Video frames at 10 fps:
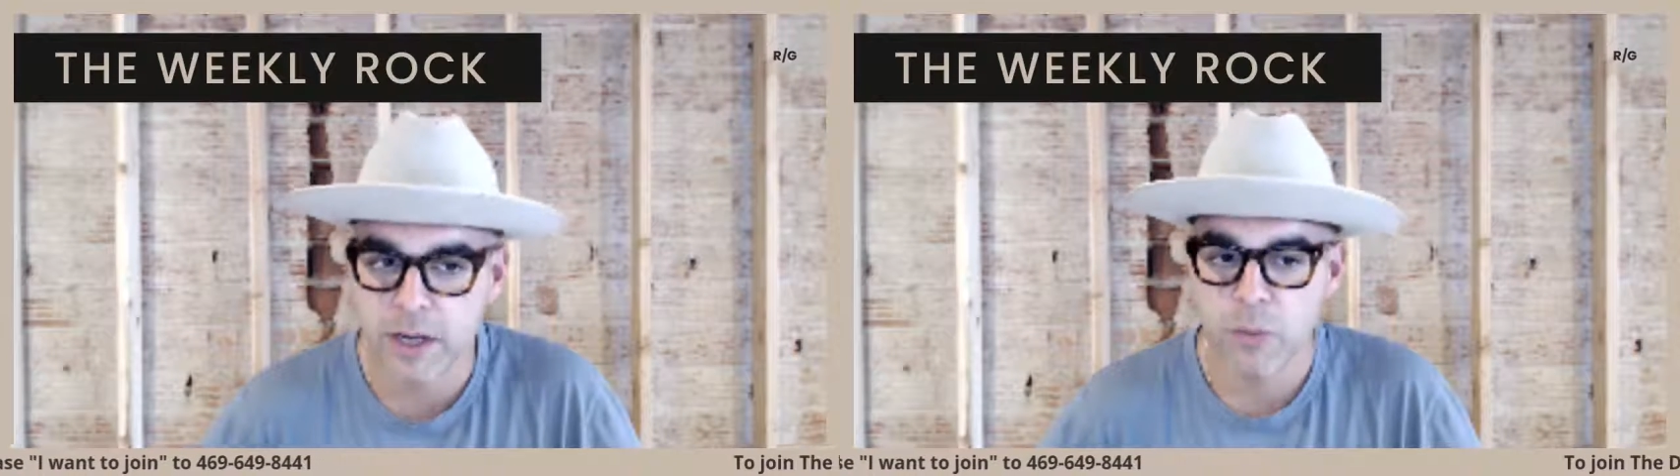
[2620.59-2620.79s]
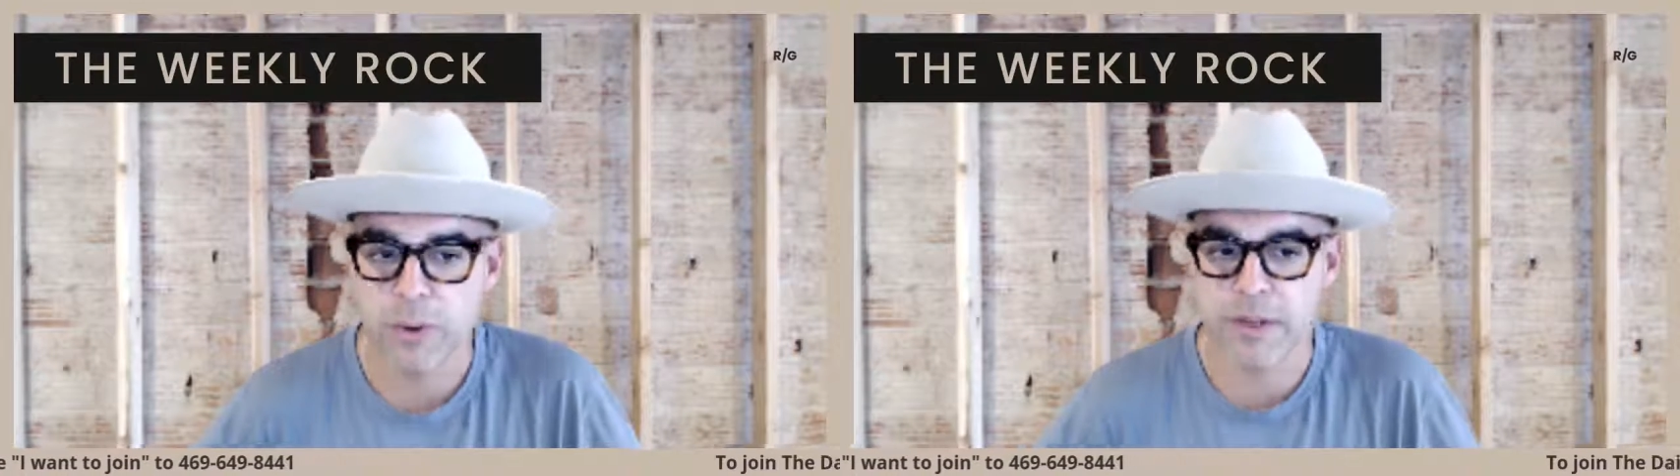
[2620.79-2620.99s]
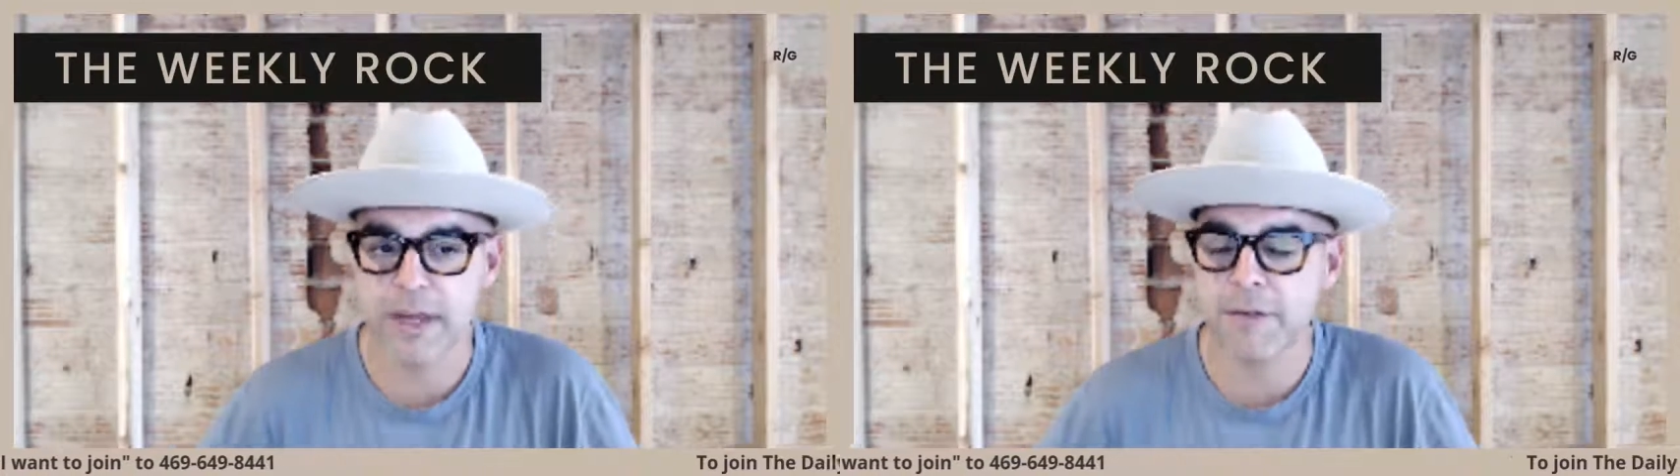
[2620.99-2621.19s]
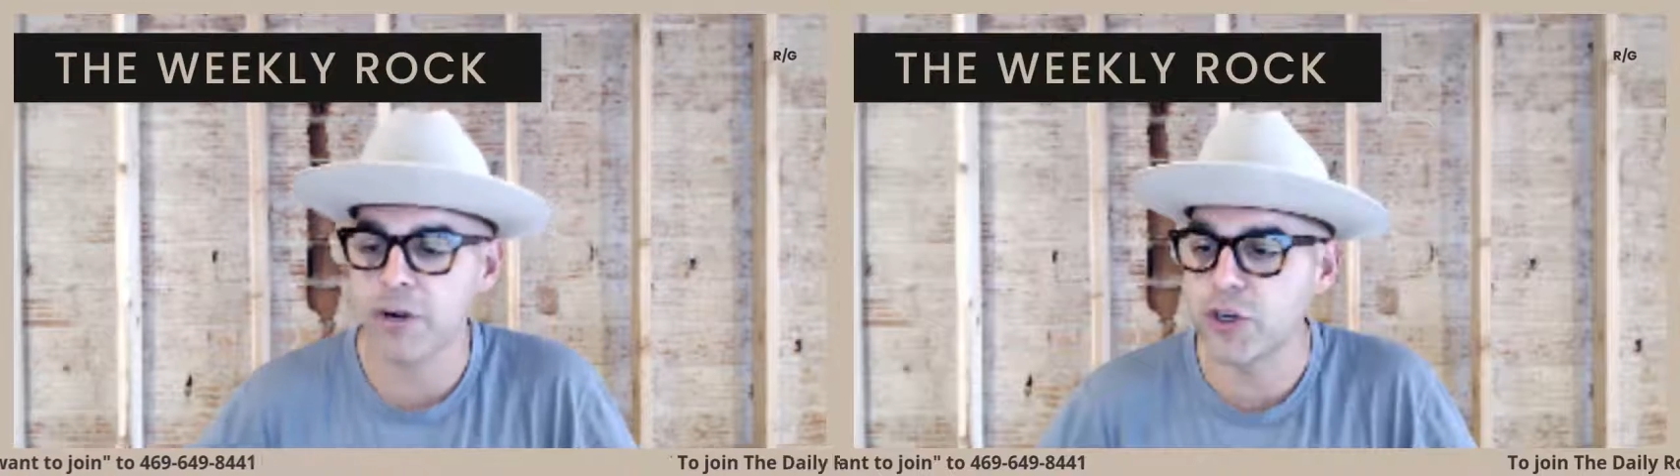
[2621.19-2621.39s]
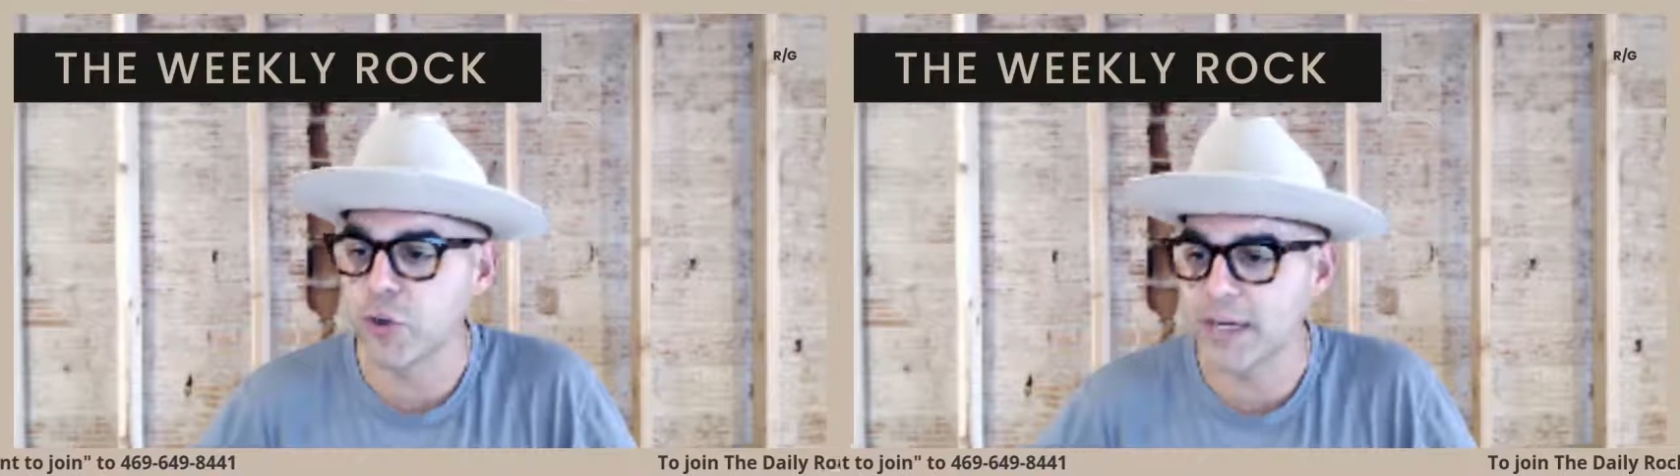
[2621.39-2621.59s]
We would love for
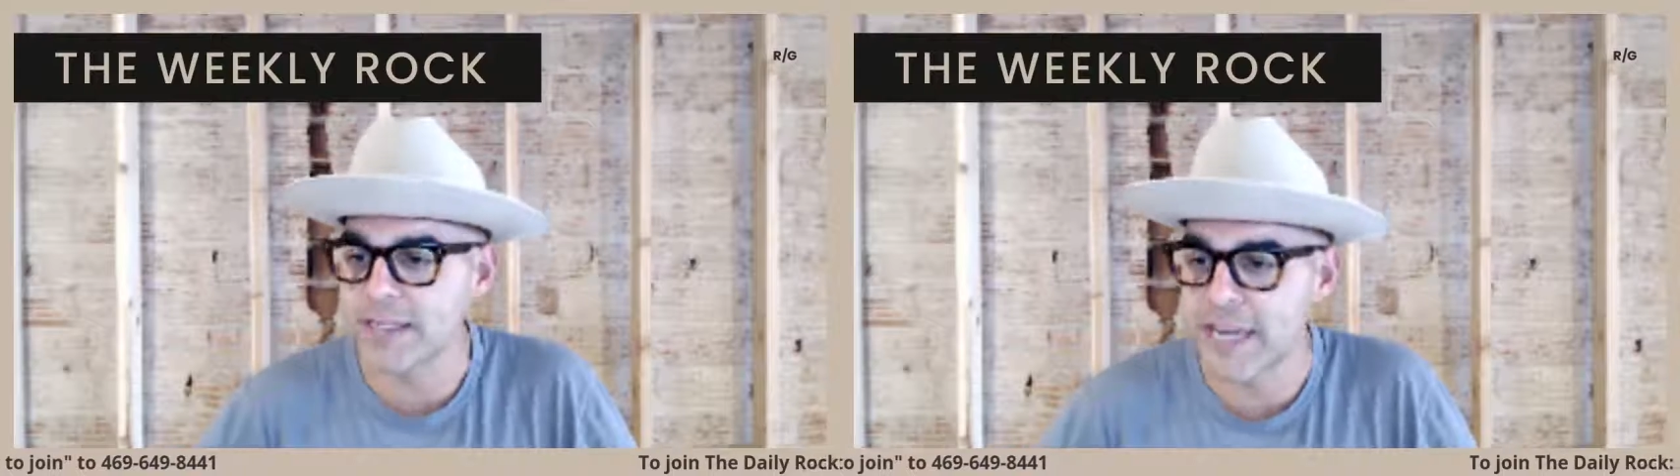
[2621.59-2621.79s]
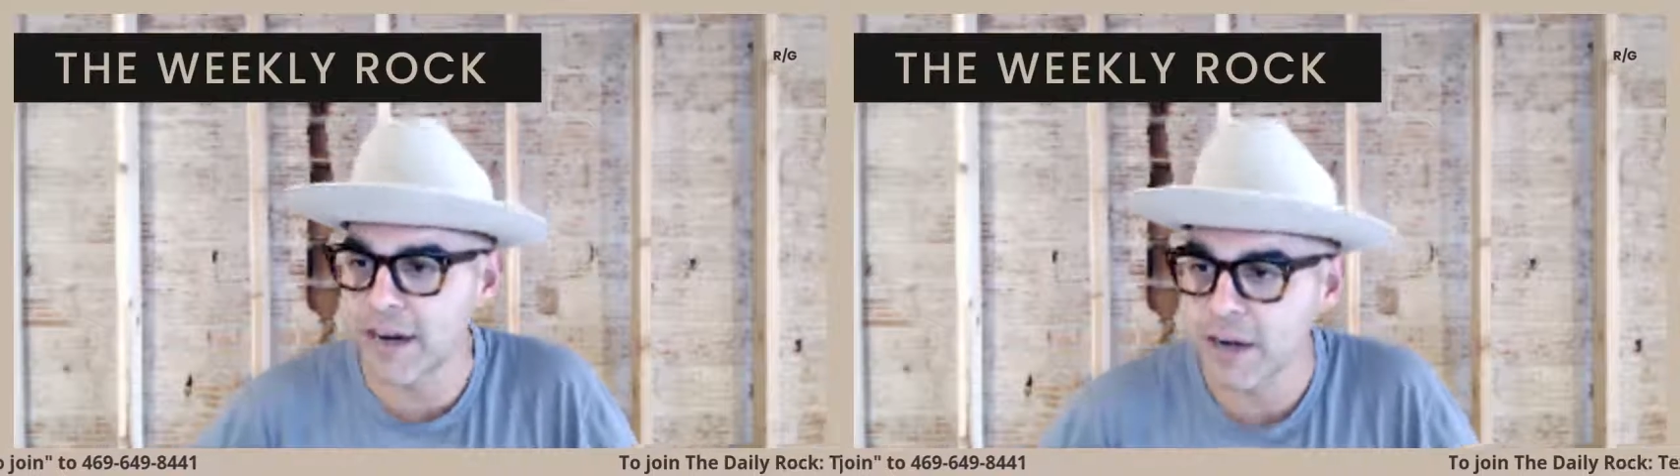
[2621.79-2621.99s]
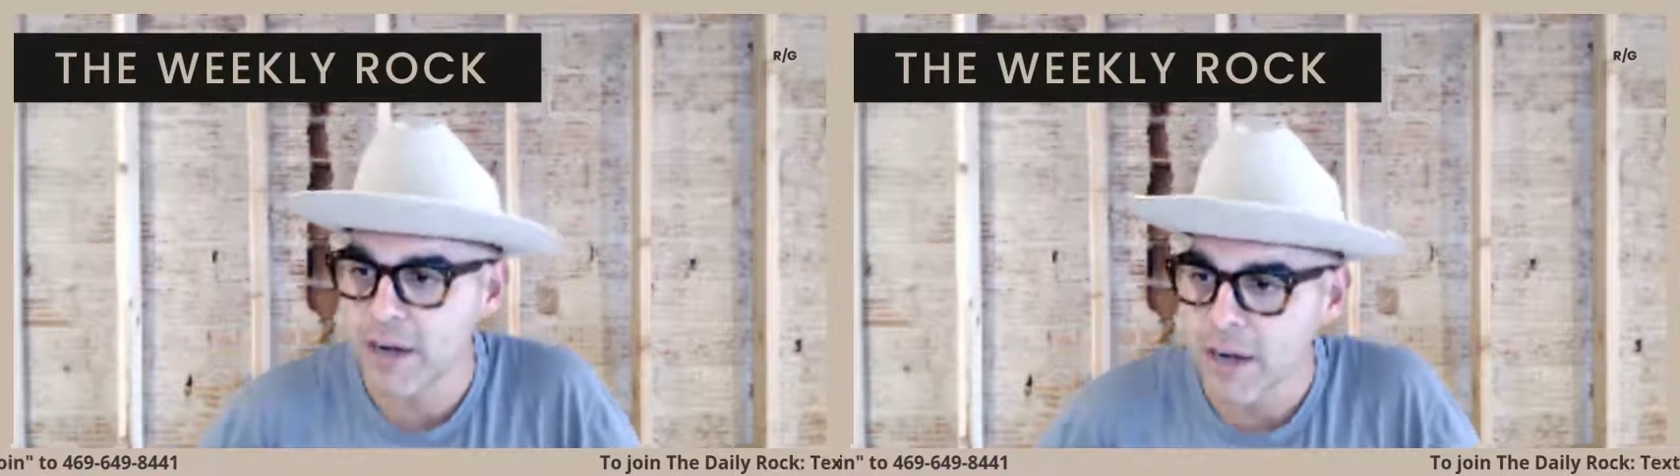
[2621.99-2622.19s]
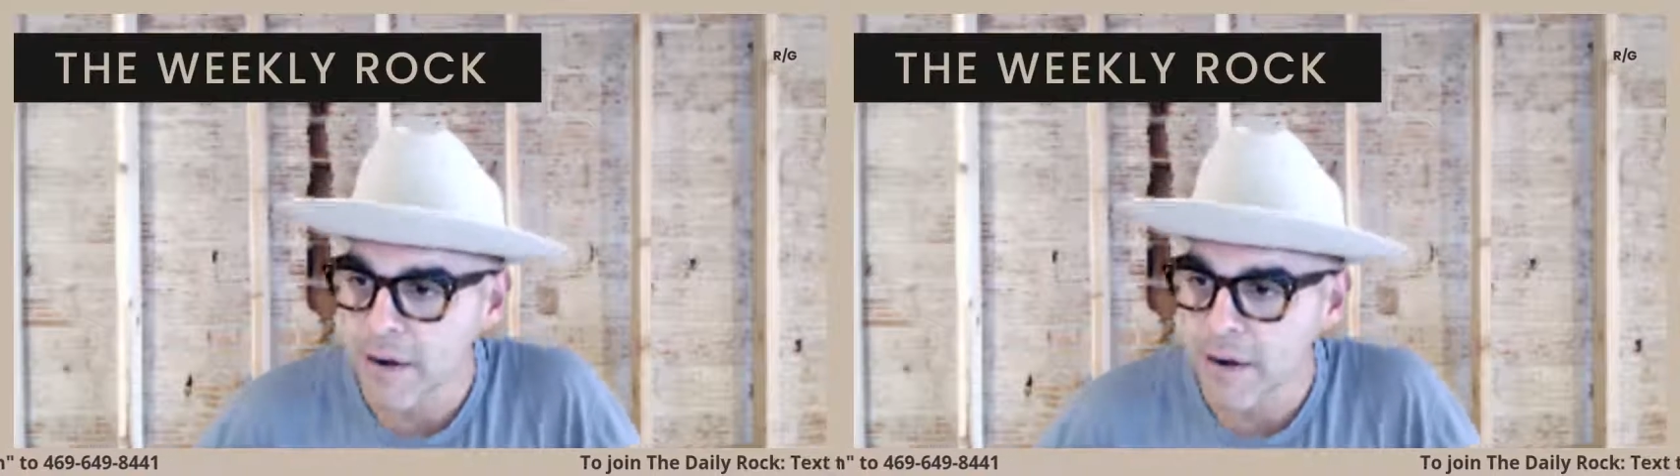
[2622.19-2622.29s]
you to join us there.